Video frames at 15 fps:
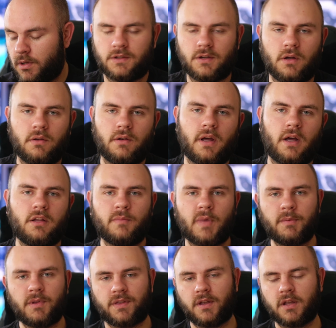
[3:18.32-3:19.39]
So now you
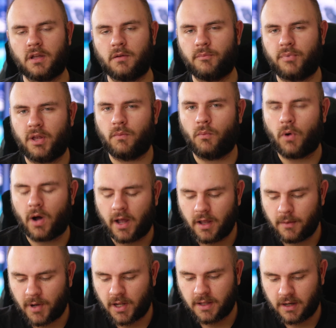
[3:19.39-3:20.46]
may be thinking, Ben, why
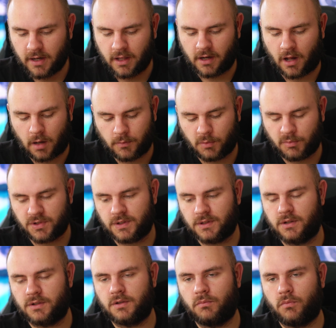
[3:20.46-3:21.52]
am I getting an omnibus
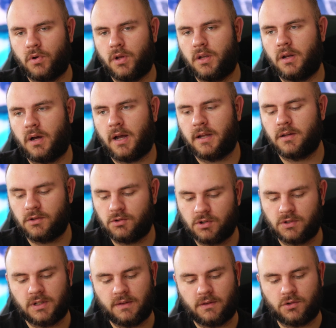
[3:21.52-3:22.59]
edition when I could
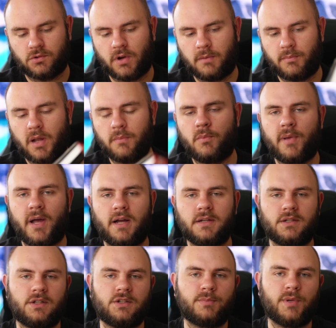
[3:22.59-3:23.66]
just get the trade
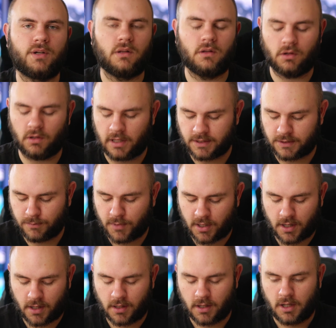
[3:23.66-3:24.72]
paperbacks and spend a little less
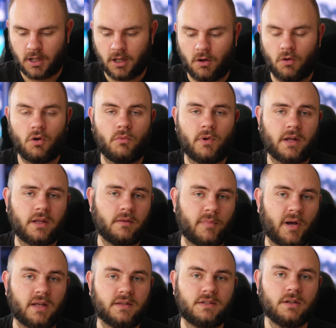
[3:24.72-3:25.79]
money? Or when I can
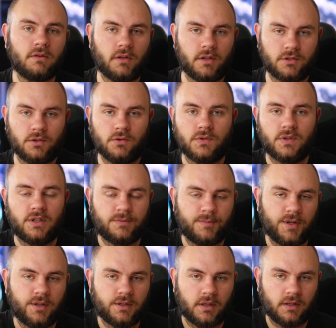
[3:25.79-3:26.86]
buy single issues and
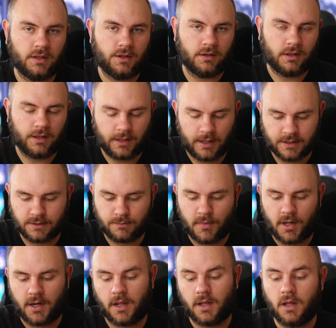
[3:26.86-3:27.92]
spend a little less
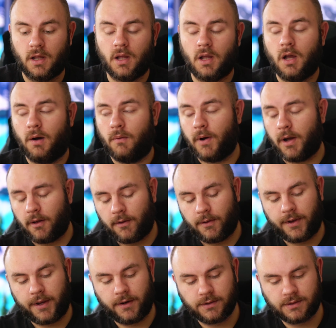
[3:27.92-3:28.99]
money? Well,
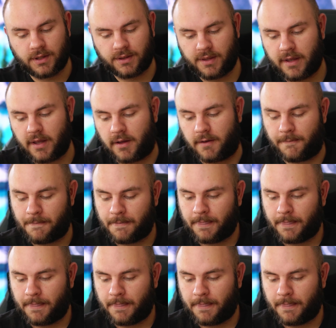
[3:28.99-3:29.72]
here's the thing.